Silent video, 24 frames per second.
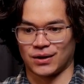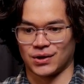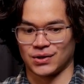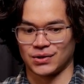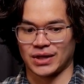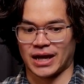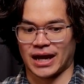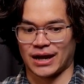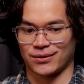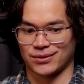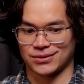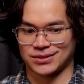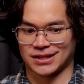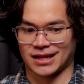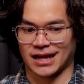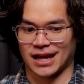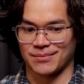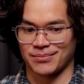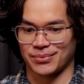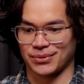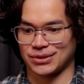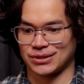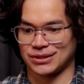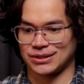all the hours that
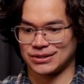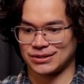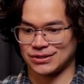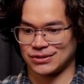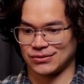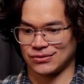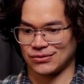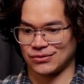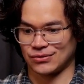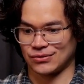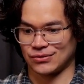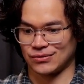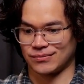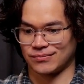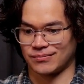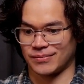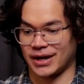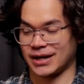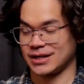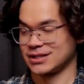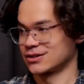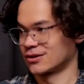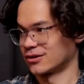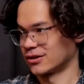I put into
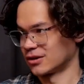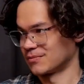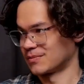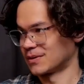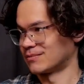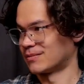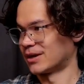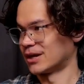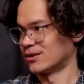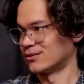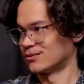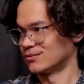my startup and my